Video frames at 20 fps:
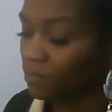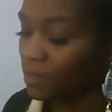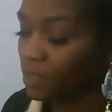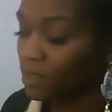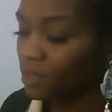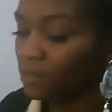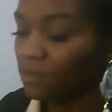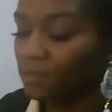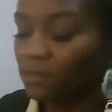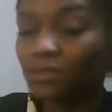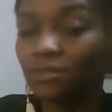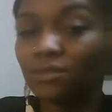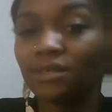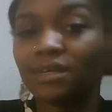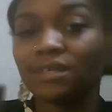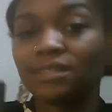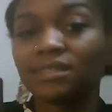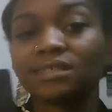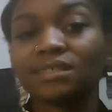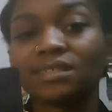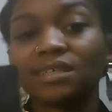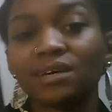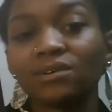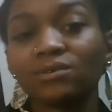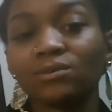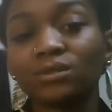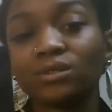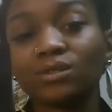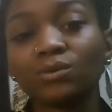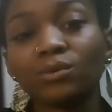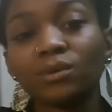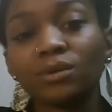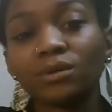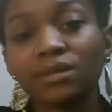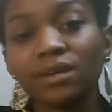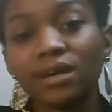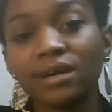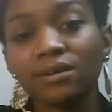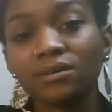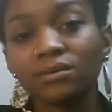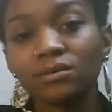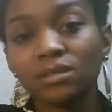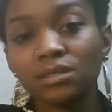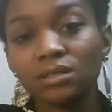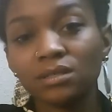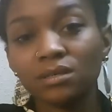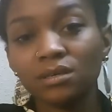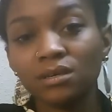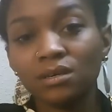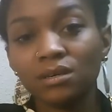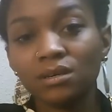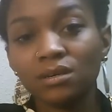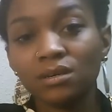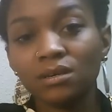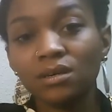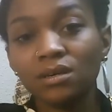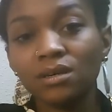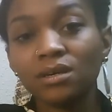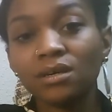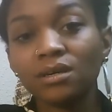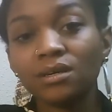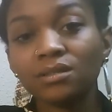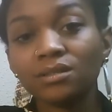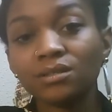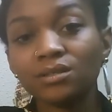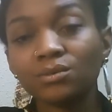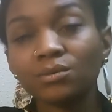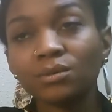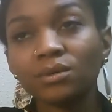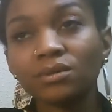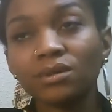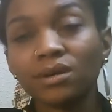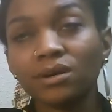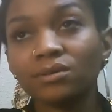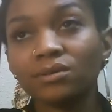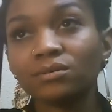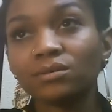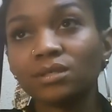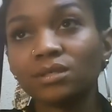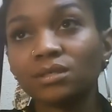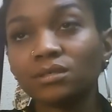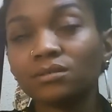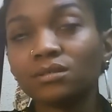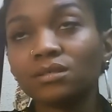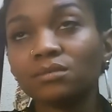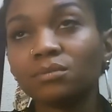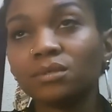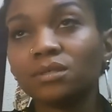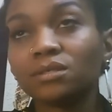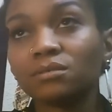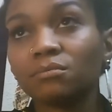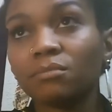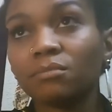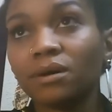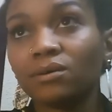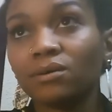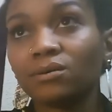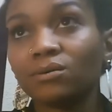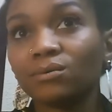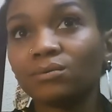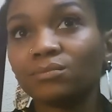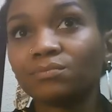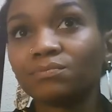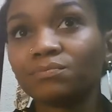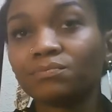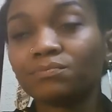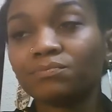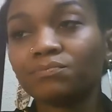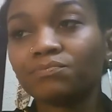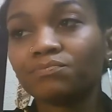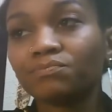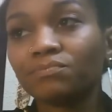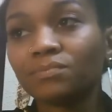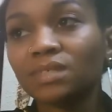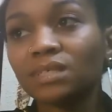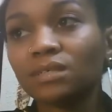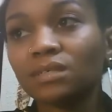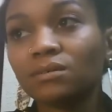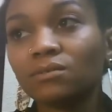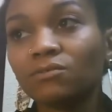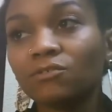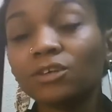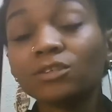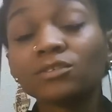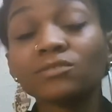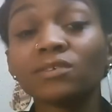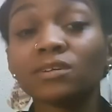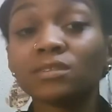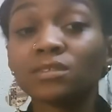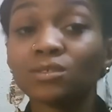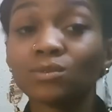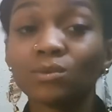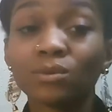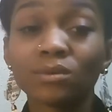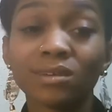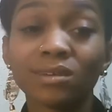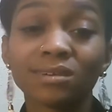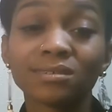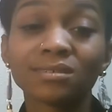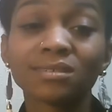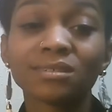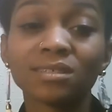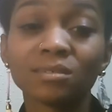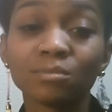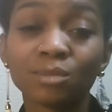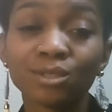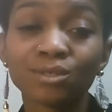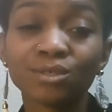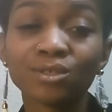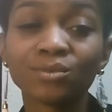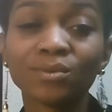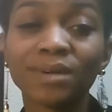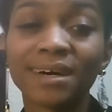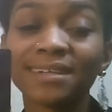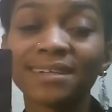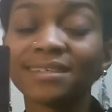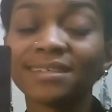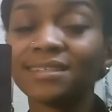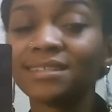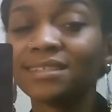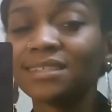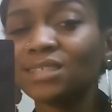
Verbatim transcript: Yeah, and you got the twelfth house, and the twelfth house speaks about. First of all, the 12th house is spirituality.